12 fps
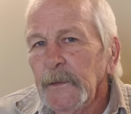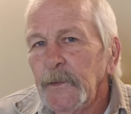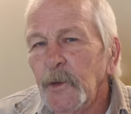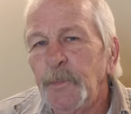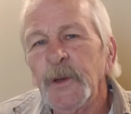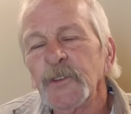
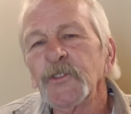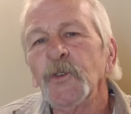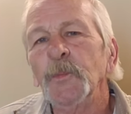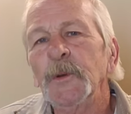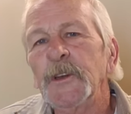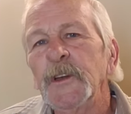The epistle
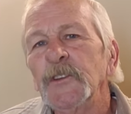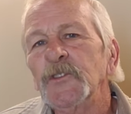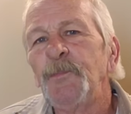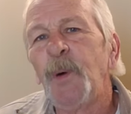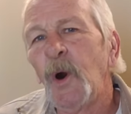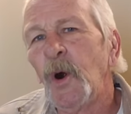begins
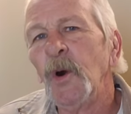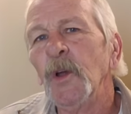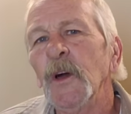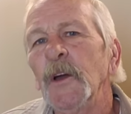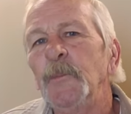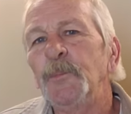
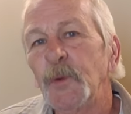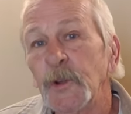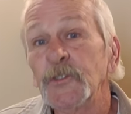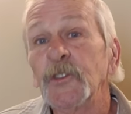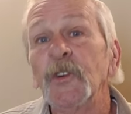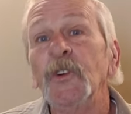Paul, a
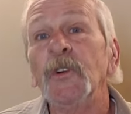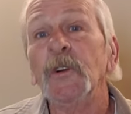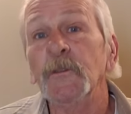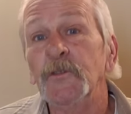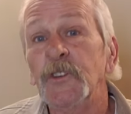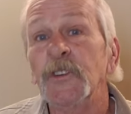prisoner
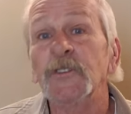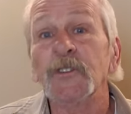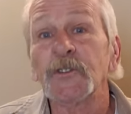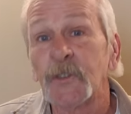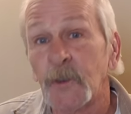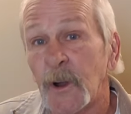of
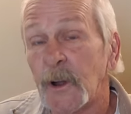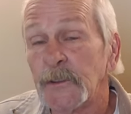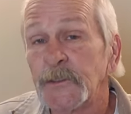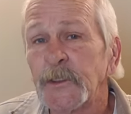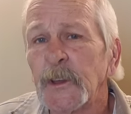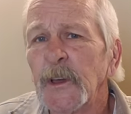Jesus
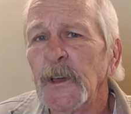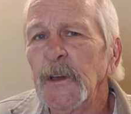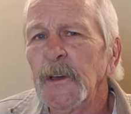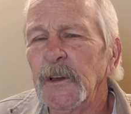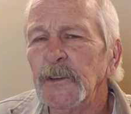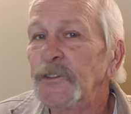Christ,
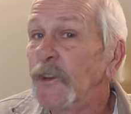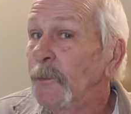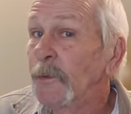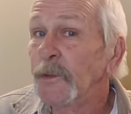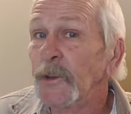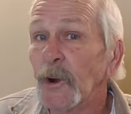and
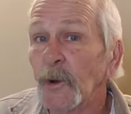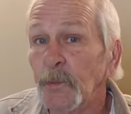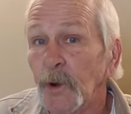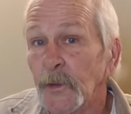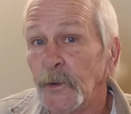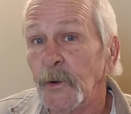Timothy, our
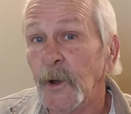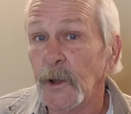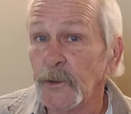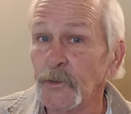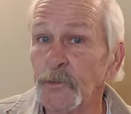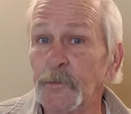brother,
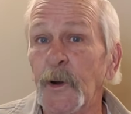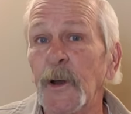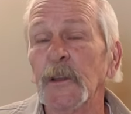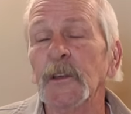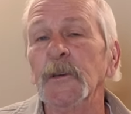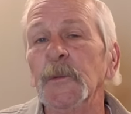unto
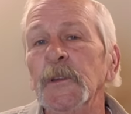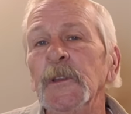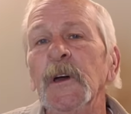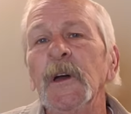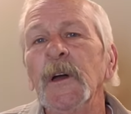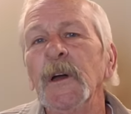Philemon,
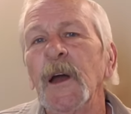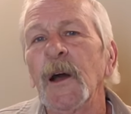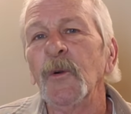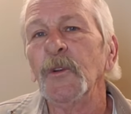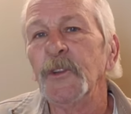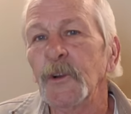
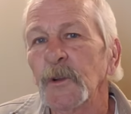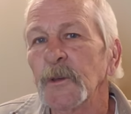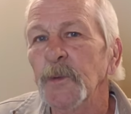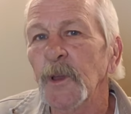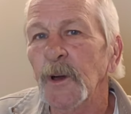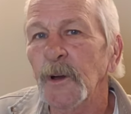our dearly
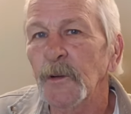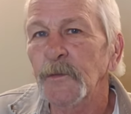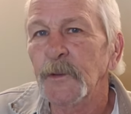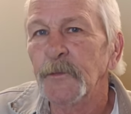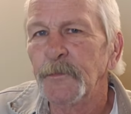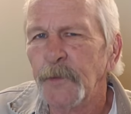
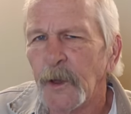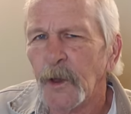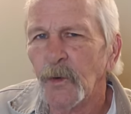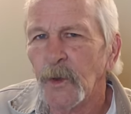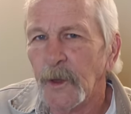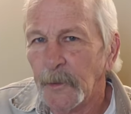beloved and
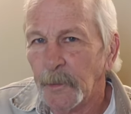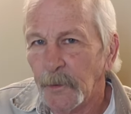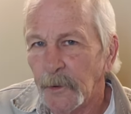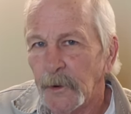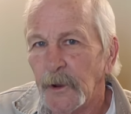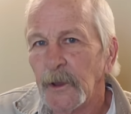fellow
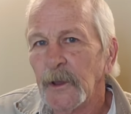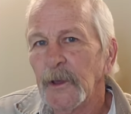laborer.